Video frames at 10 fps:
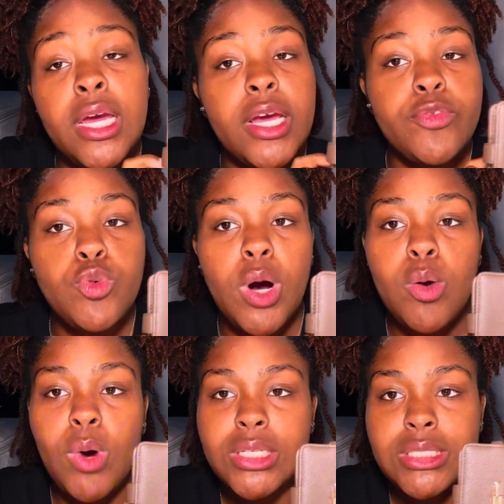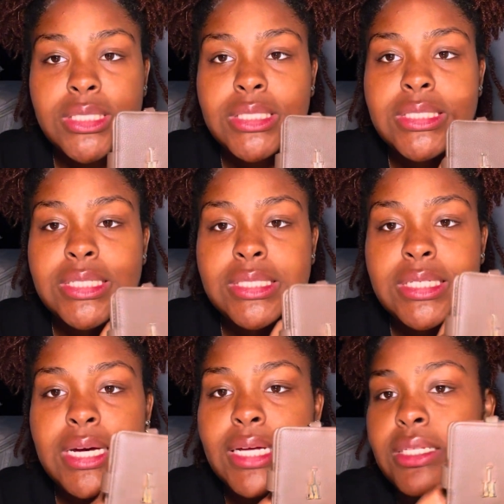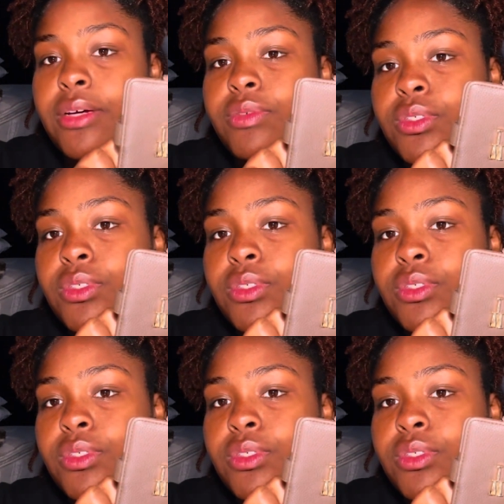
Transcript: if you are watching this sissy i love